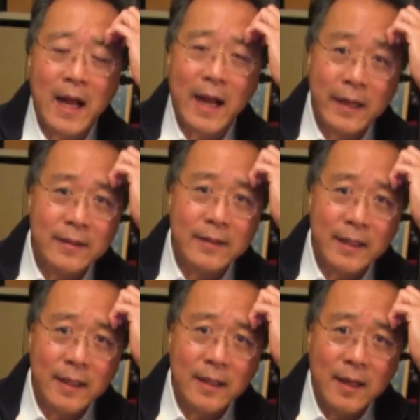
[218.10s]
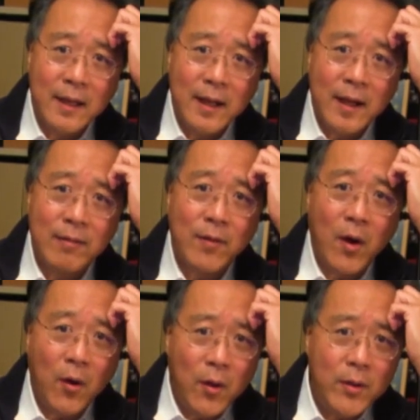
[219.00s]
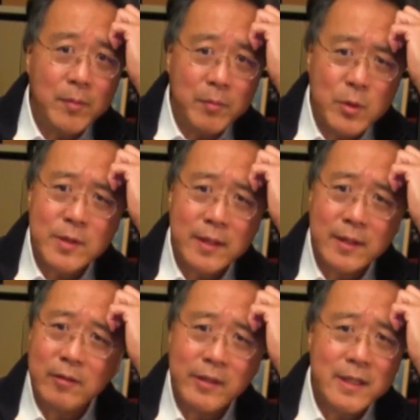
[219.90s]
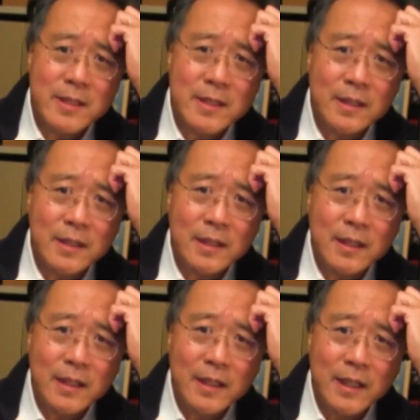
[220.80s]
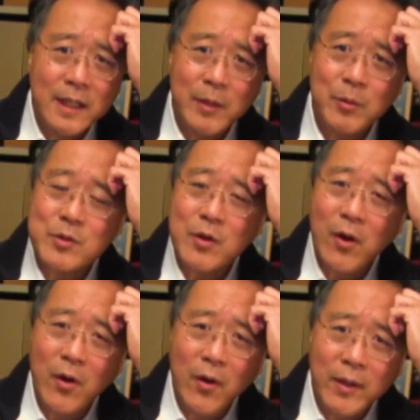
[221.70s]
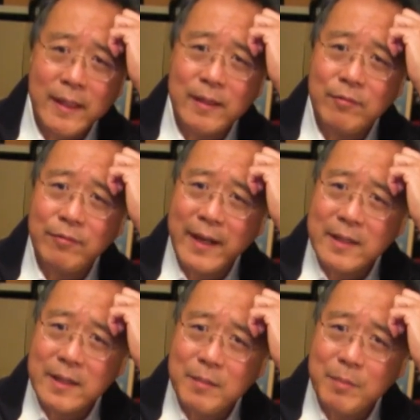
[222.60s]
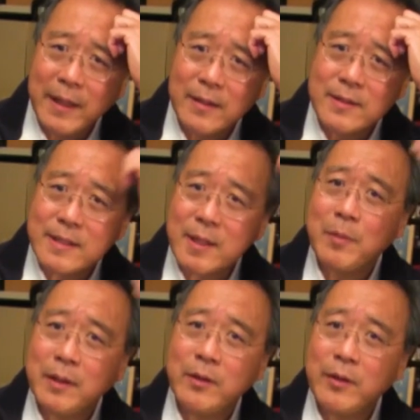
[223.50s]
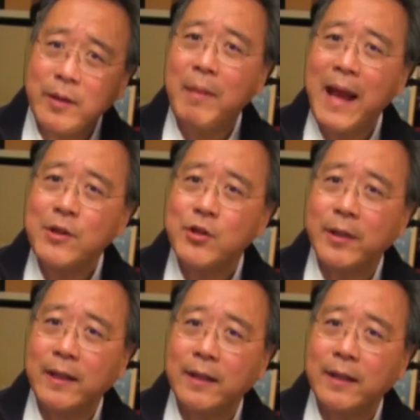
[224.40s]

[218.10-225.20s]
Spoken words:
I think of all the music there is, it was all invented because someone could imagine